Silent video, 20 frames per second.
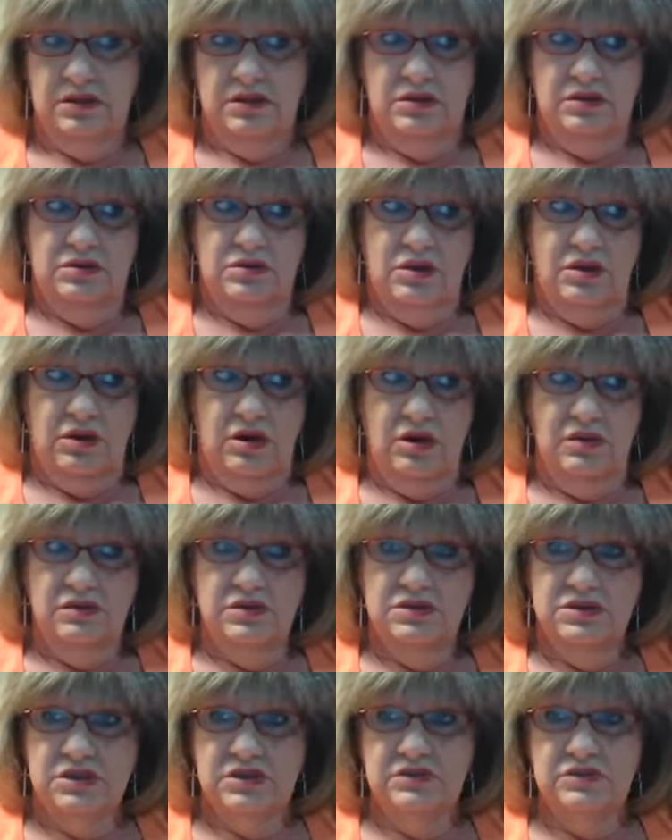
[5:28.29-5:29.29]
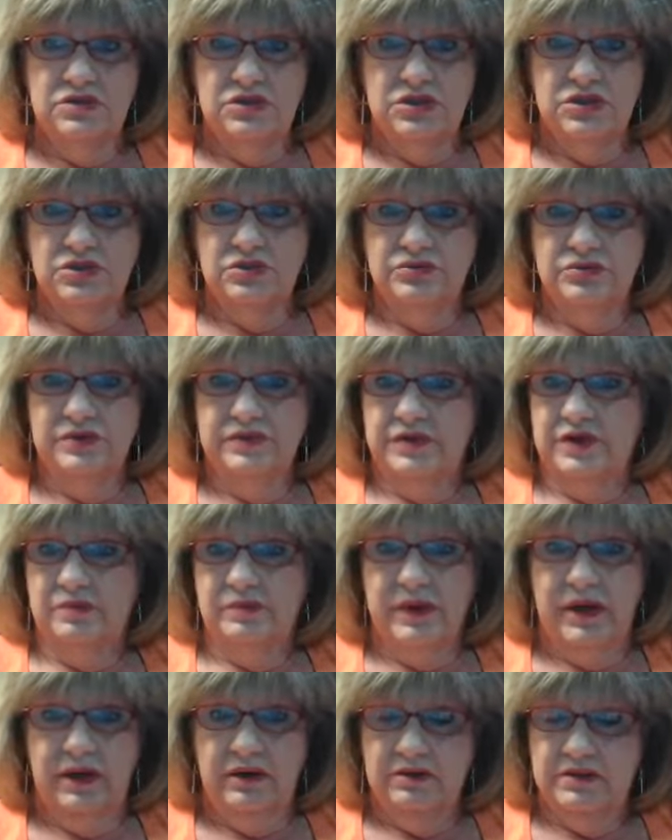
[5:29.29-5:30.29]
All these other children, their
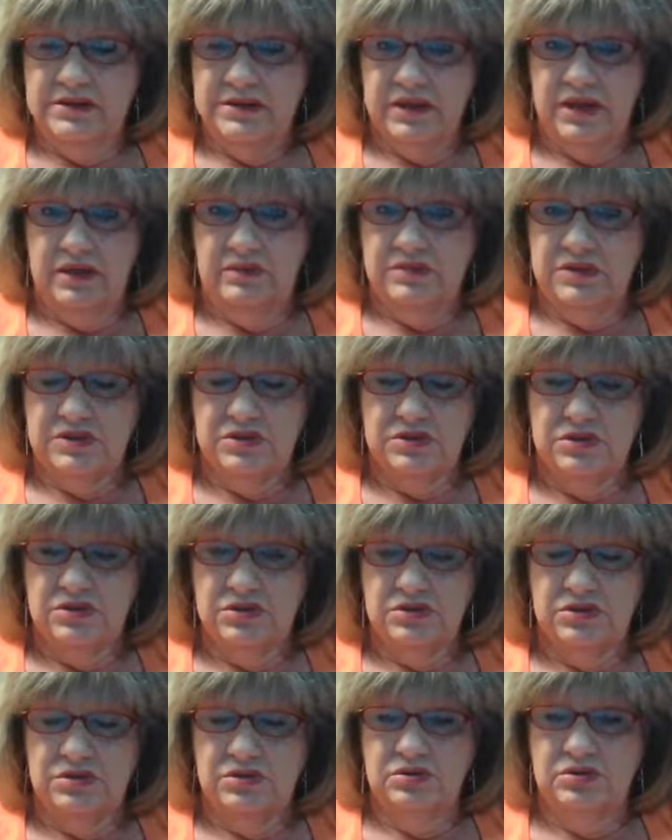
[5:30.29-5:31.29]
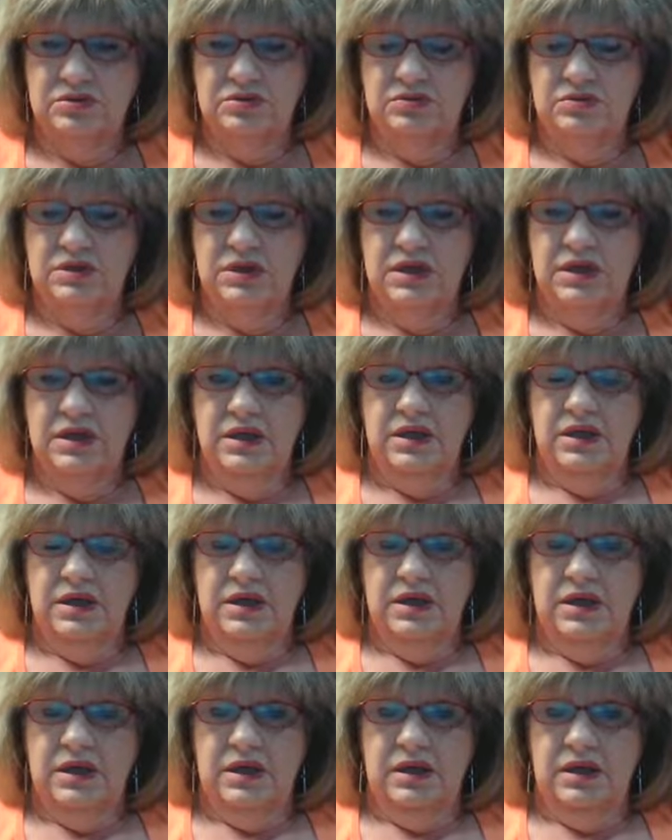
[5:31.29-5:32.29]
parents came to the school
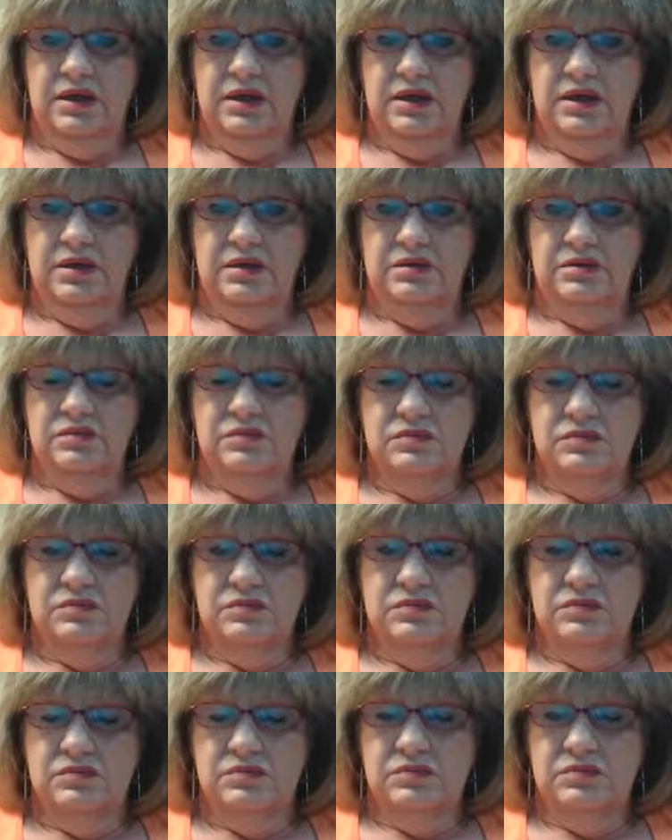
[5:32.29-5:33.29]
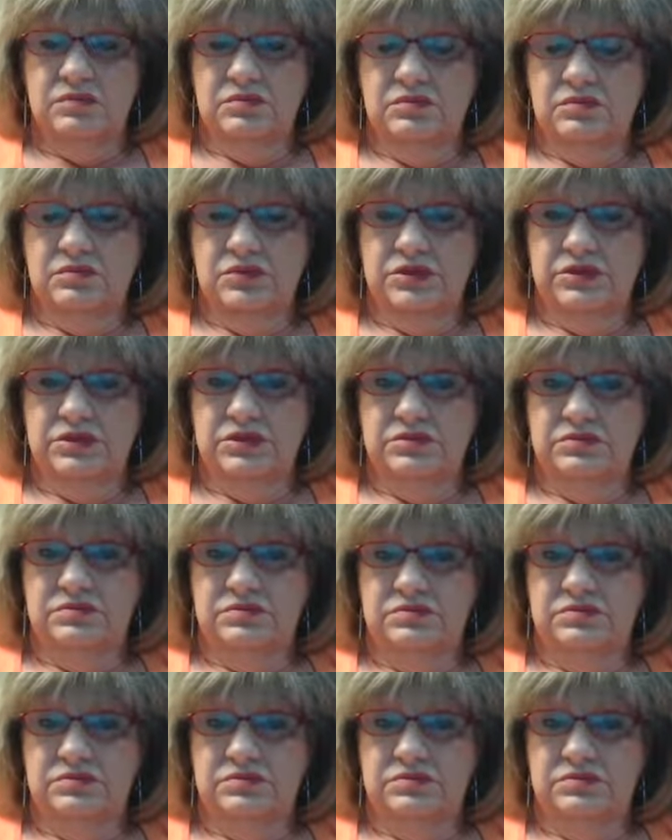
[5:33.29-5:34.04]
and would,